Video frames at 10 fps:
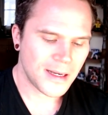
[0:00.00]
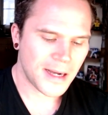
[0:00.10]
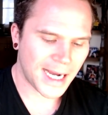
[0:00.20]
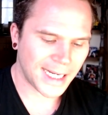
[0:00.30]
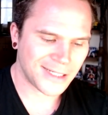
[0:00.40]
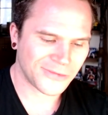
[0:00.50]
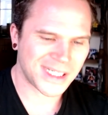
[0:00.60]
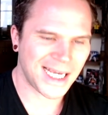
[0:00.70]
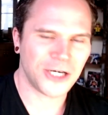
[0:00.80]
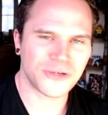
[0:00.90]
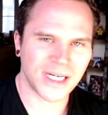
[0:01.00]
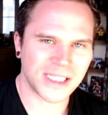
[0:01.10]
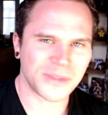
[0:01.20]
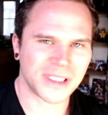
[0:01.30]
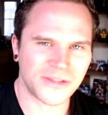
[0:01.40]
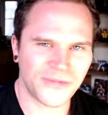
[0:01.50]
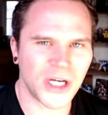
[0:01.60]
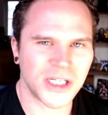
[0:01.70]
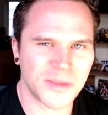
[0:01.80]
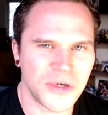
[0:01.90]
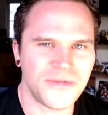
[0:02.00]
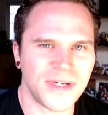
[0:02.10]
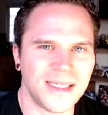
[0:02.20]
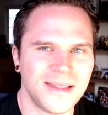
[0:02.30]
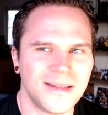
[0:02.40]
And obviously Hellraiser was his first movie.